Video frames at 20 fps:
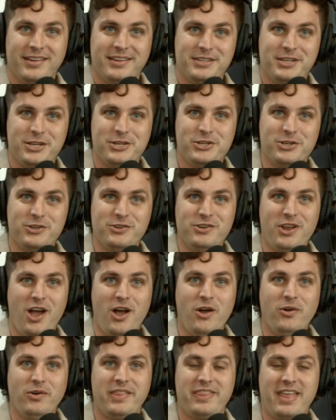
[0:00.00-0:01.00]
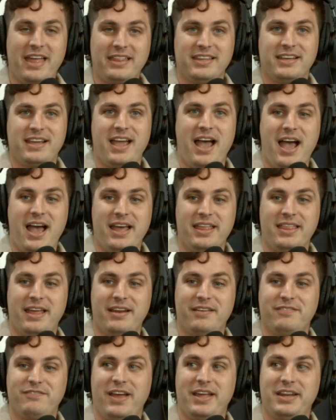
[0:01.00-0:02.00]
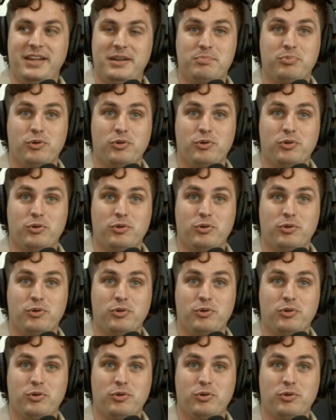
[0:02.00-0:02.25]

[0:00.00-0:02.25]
Did you know that the guy that invented